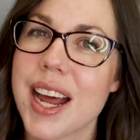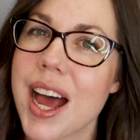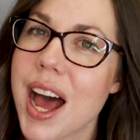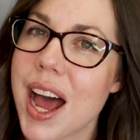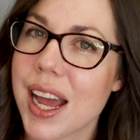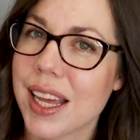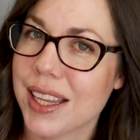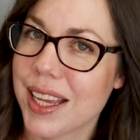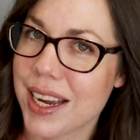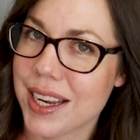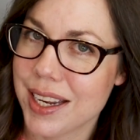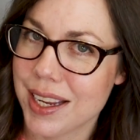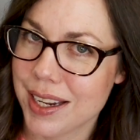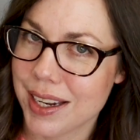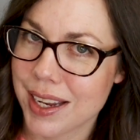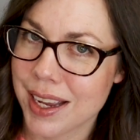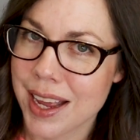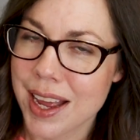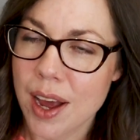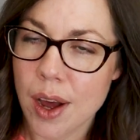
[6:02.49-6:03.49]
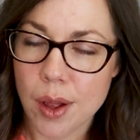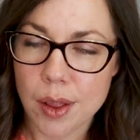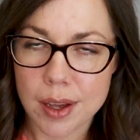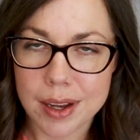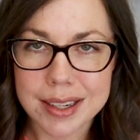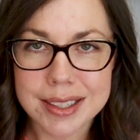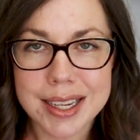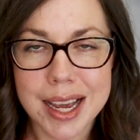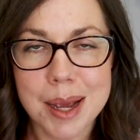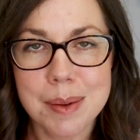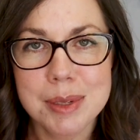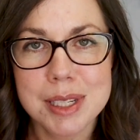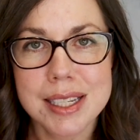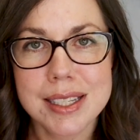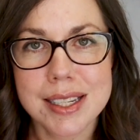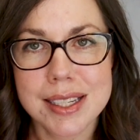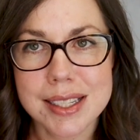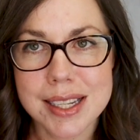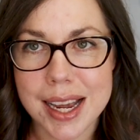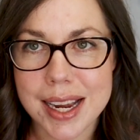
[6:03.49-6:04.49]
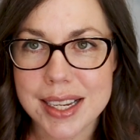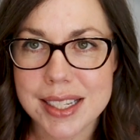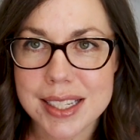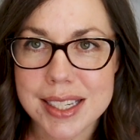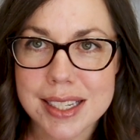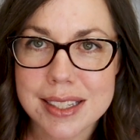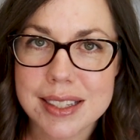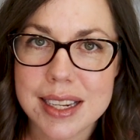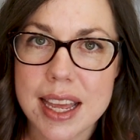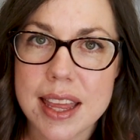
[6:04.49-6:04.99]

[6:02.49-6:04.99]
highlighted. A lot of times it's a scientist.